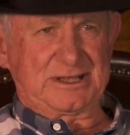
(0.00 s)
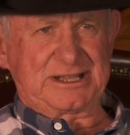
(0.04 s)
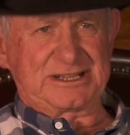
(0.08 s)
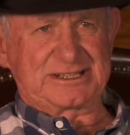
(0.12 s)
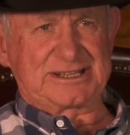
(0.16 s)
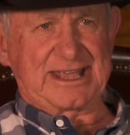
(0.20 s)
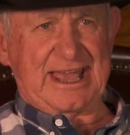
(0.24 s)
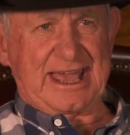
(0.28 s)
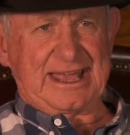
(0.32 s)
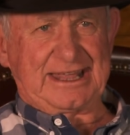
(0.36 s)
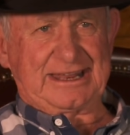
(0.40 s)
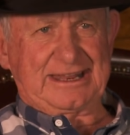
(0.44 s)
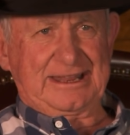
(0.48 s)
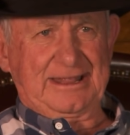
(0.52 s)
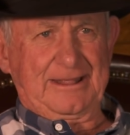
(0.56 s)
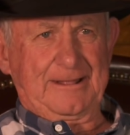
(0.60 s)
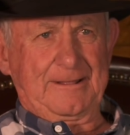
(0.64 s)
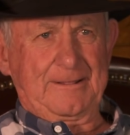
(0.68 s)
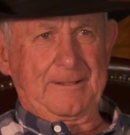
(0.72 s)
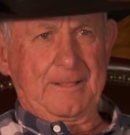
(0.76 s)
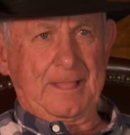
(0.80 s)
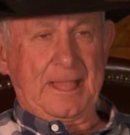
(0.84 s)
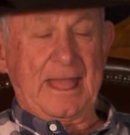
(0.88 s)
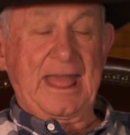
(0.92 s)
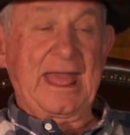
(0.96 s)
exact,
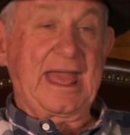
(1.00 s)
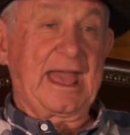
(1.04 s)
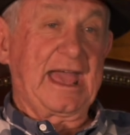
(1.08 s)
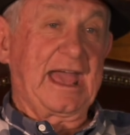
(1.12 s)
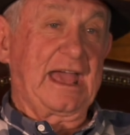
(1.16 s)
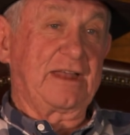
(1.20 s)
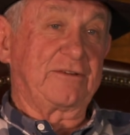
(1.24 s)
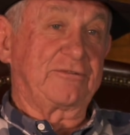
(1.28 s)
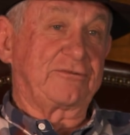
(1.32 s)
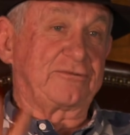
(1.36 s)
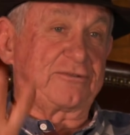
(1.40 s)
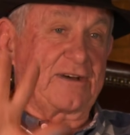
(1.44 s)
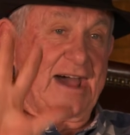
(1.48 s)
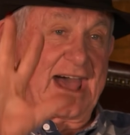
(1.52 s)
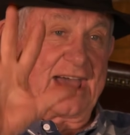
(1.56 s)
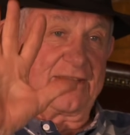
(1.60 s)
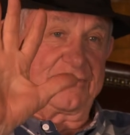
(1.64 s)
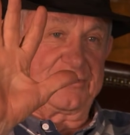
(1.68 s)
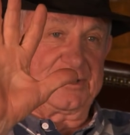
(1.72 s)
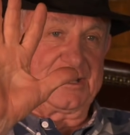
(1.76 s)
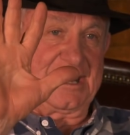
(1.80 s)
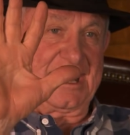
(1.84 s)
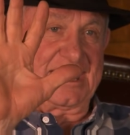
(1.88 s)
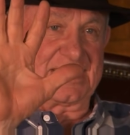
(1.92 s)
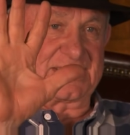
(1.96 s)
and
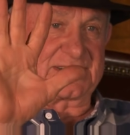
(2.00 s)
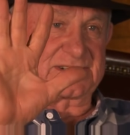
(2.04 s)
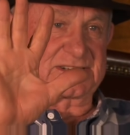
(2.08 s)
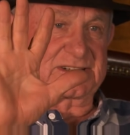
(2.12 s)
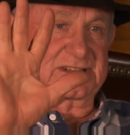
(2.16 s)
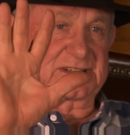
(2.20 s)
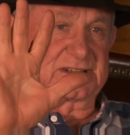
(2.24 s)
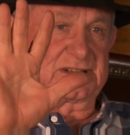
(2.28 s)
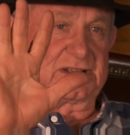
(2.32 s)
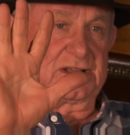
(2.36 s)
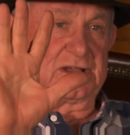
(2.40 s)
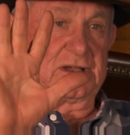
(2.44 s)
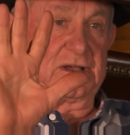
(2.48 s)
5 tests,